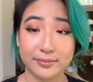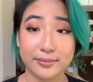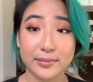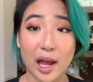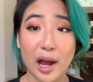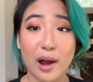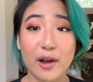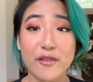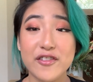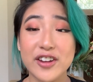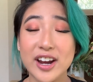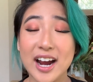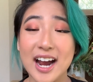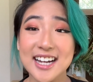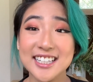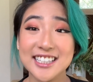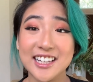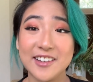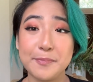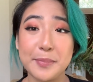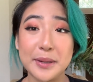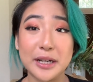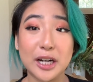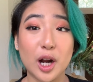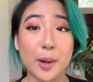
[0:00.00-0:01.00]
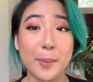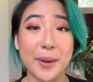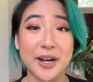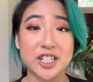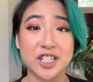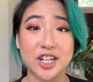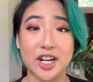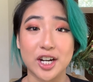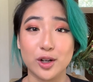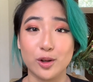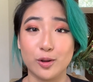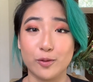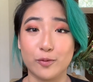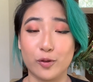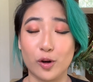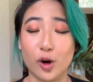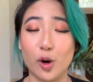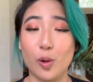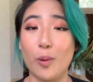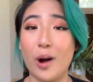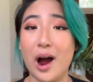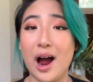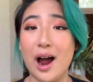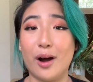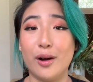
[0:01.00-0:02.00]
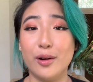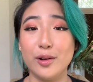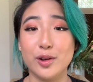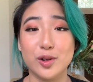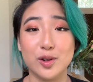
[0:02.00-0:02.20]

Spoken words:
Now if you guys have been on my channel for a while,